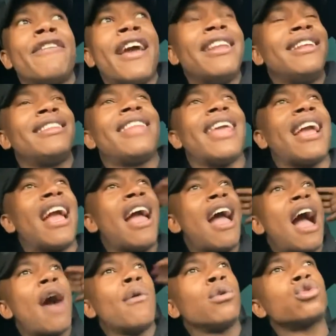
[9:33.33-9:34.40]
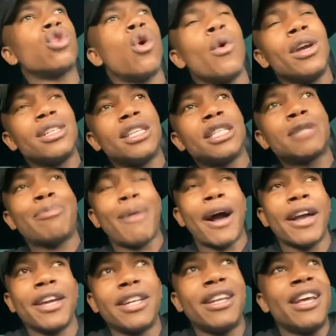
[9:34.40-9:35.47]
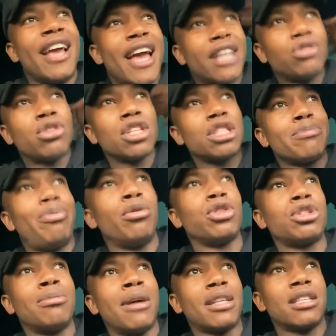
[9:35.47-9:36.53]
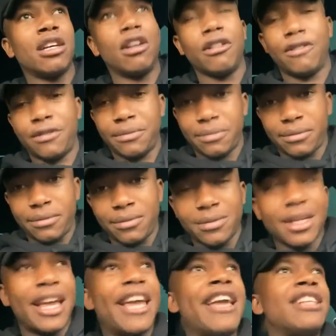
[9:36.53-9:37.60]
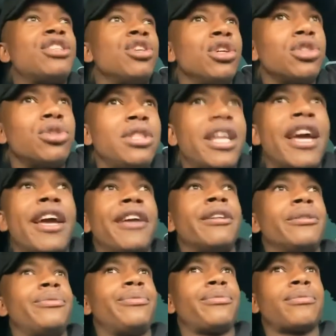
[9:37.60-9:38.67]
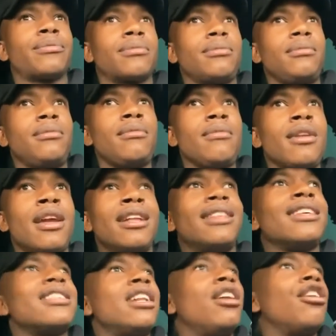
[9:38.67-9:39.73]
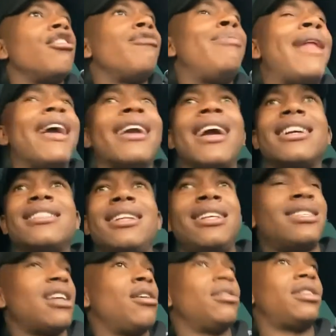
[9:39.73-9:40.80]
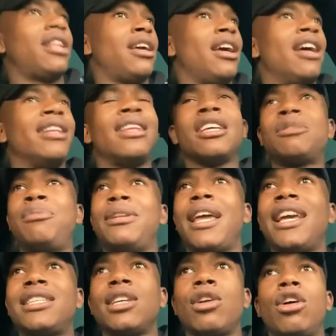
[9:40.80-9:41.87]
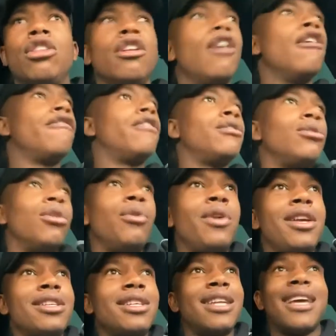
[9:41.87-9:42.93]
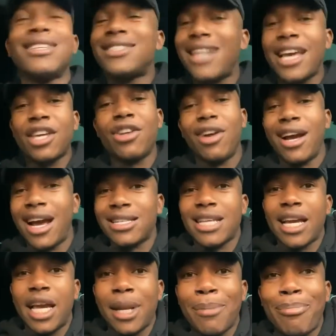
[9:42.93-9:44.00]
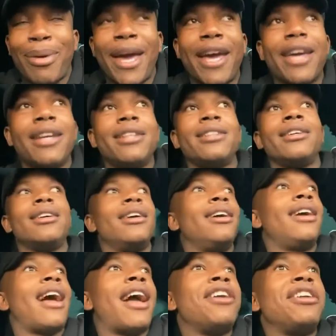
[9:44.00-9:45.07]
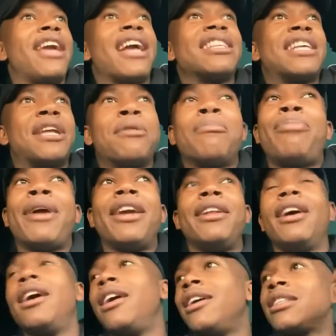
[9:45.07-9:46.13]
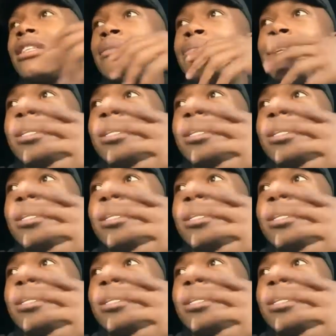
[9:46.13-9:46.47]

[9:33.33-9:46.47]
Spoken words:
anything, I was always inspired and trying to push myself. Till today, there's a lot of black excellence out there that's been hated on for no reason. It's like y'all guys are getting paid. Are you guys getting paid? Somebody